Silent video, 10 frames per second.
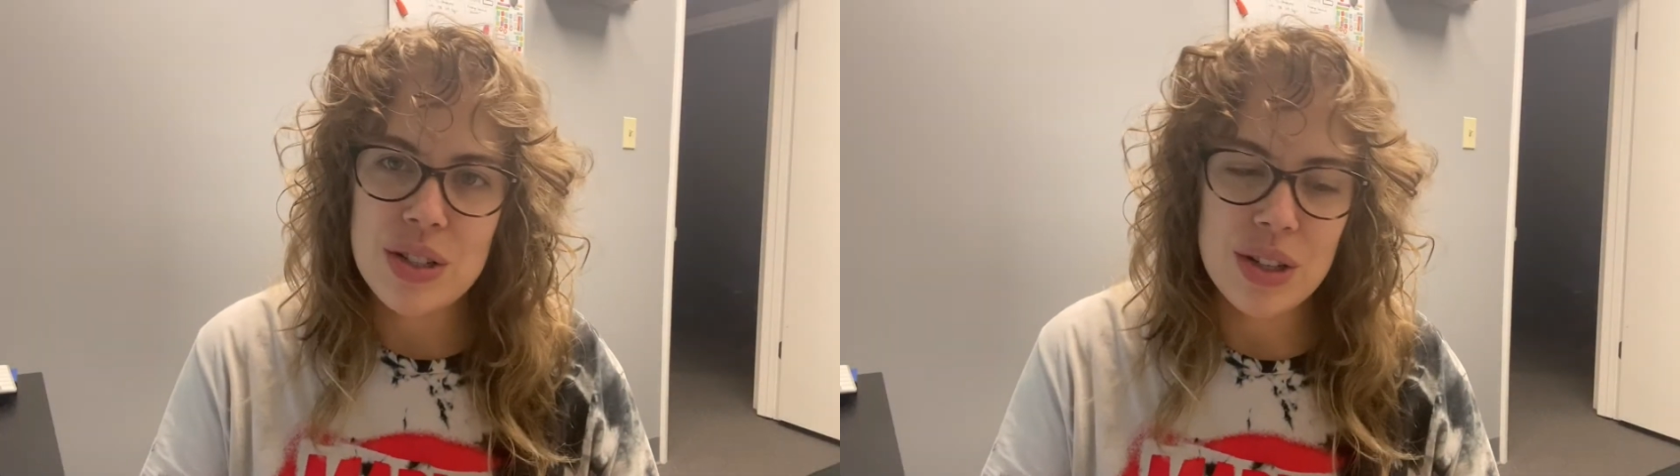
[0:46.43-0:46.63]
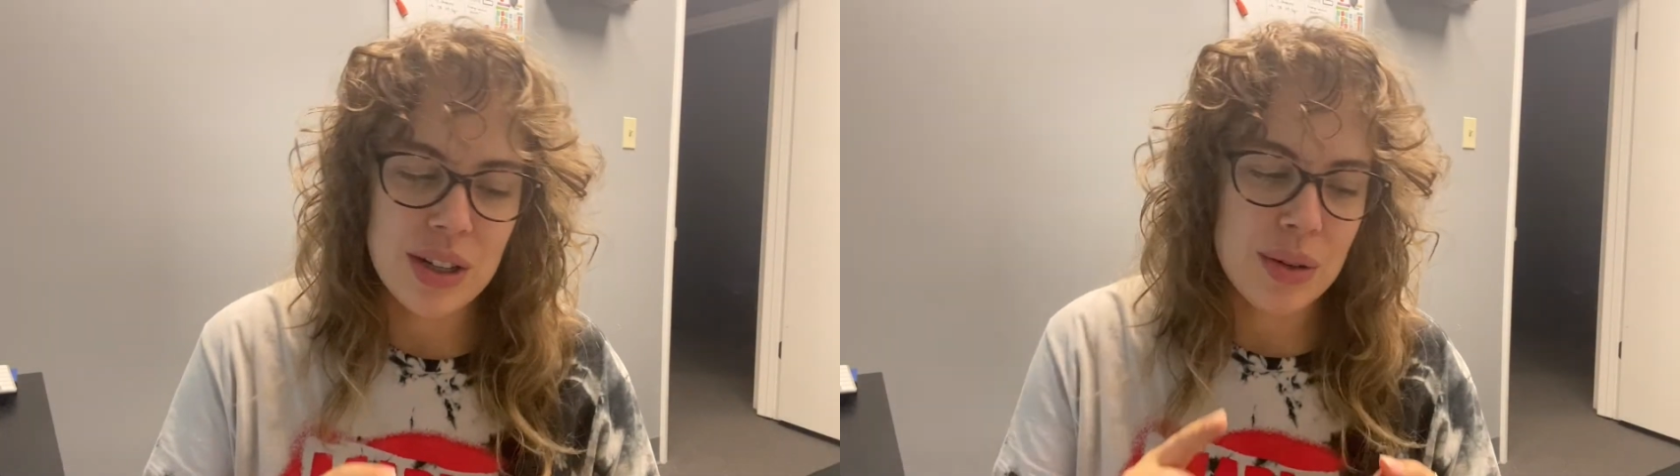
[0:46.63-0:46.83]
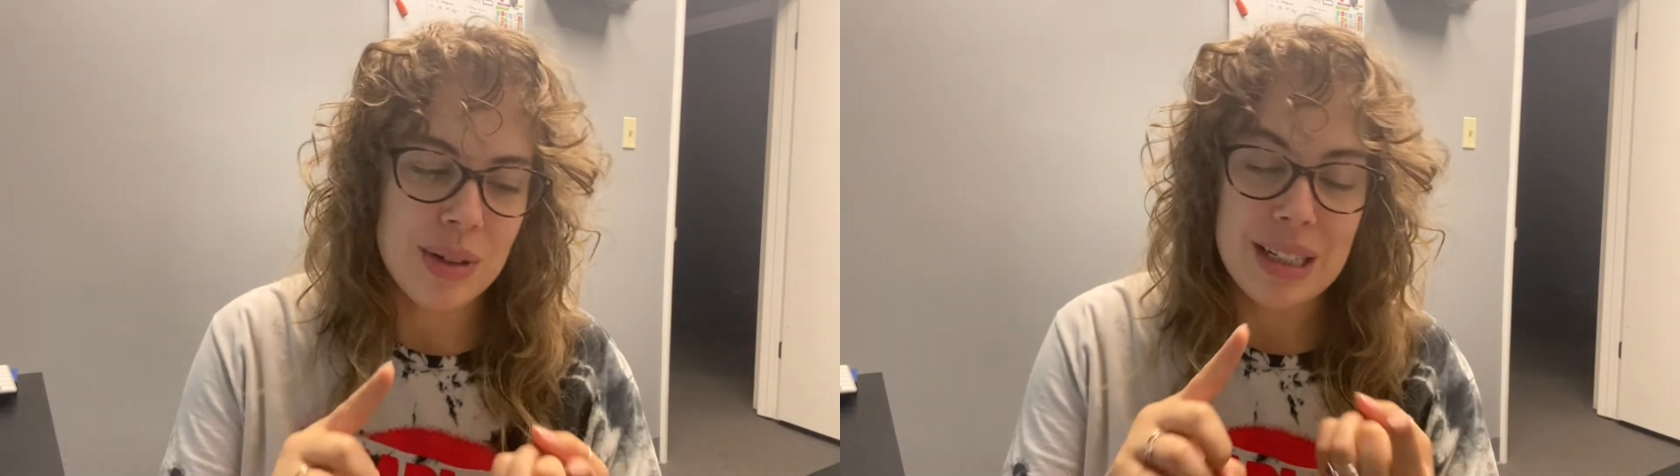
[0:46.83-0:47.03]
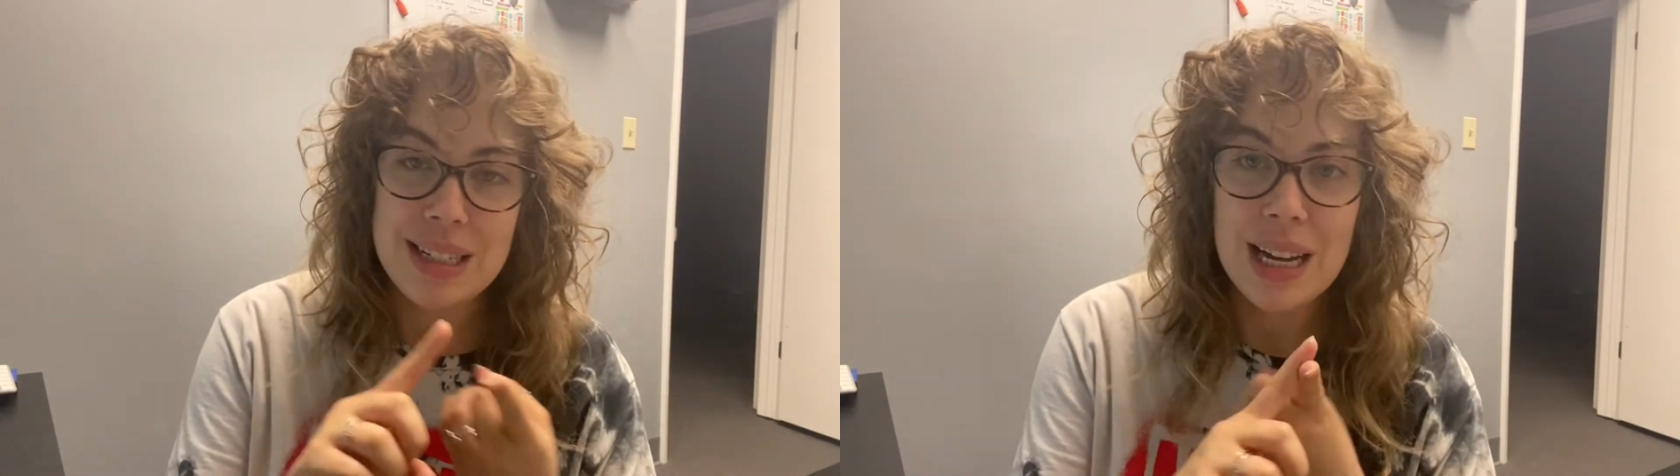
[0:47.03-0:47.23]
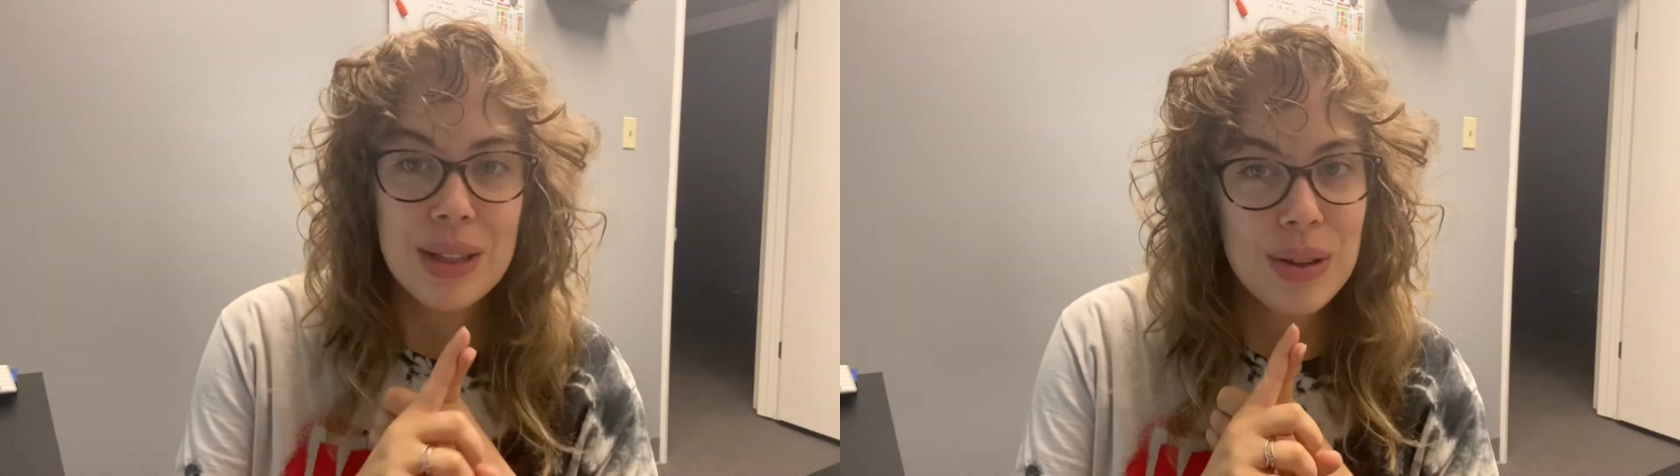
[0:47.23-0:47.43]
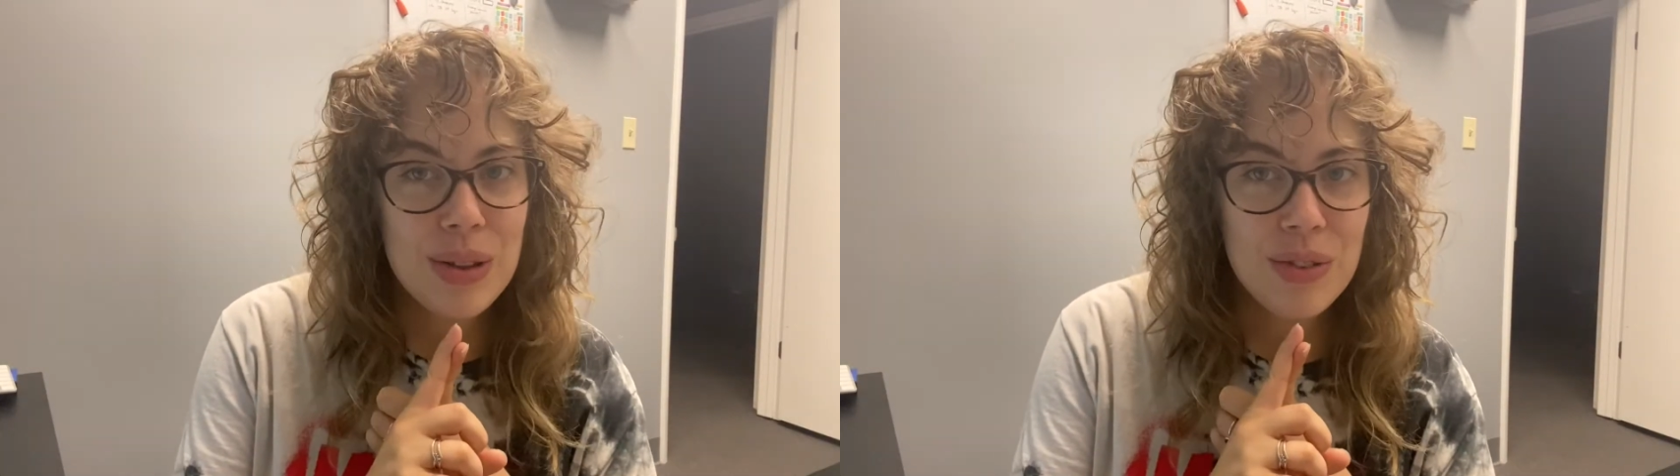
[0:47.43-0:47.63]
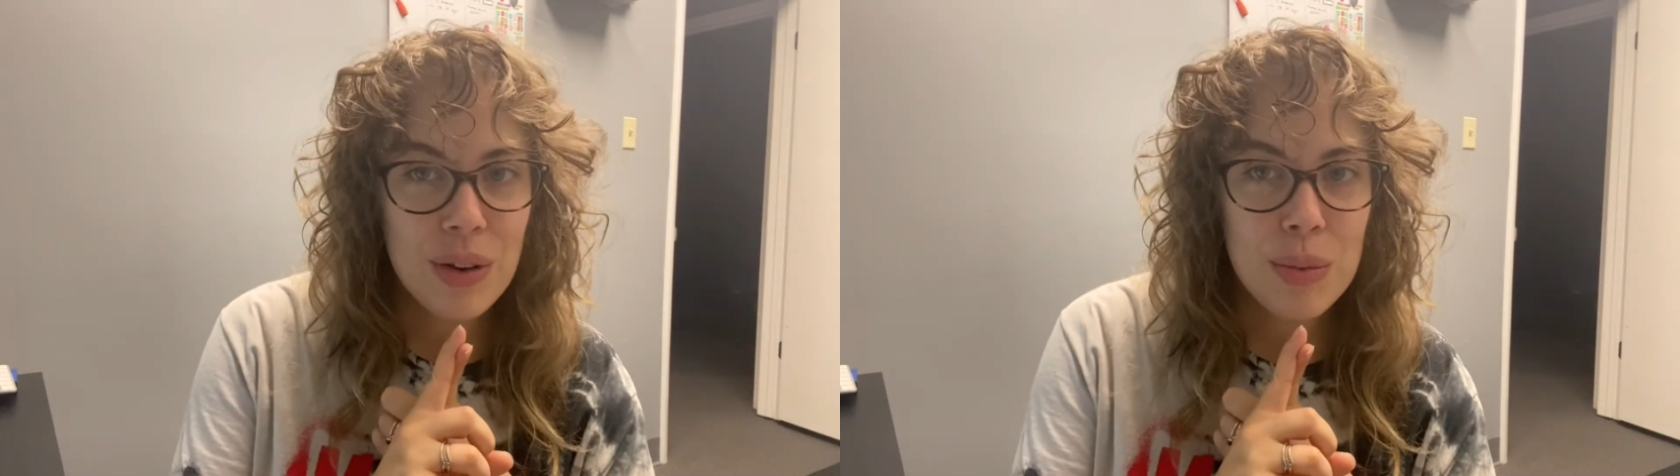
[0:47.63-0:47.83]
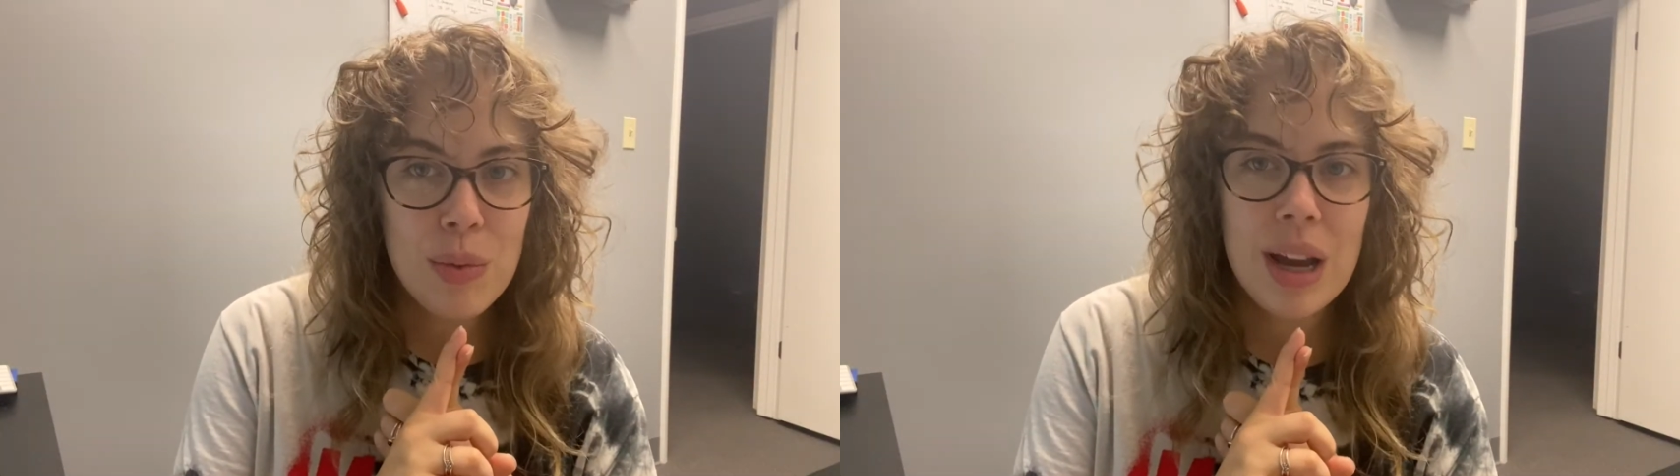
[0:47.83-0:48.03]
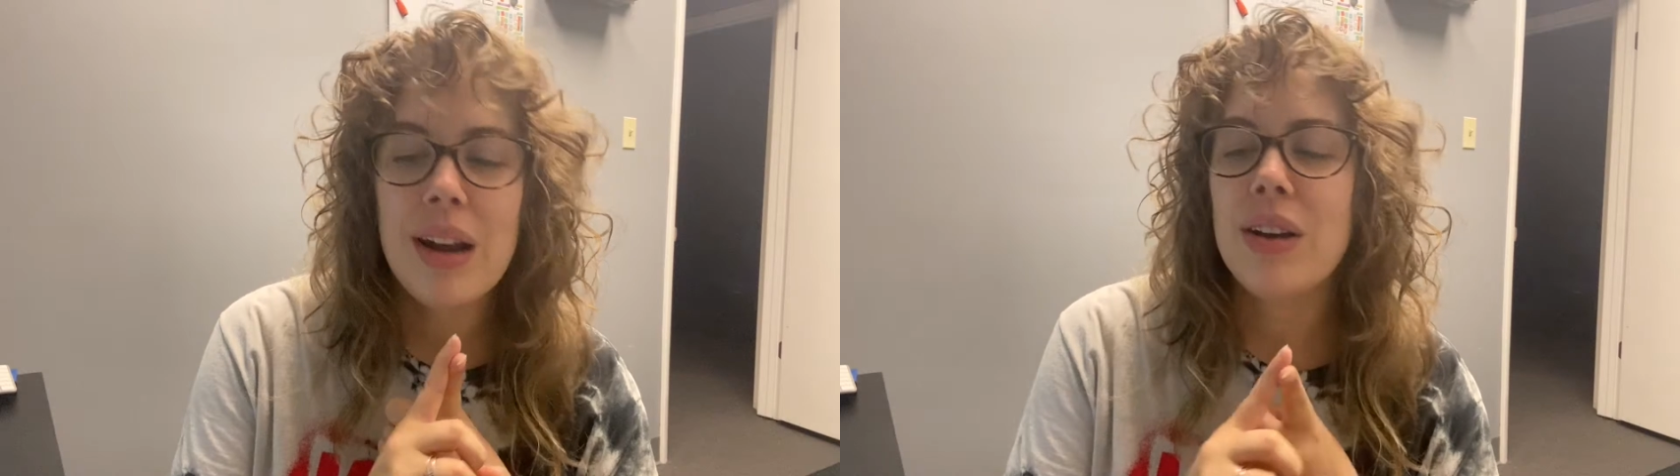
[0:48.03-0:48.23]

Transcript: you're gonna wanna download the firmware.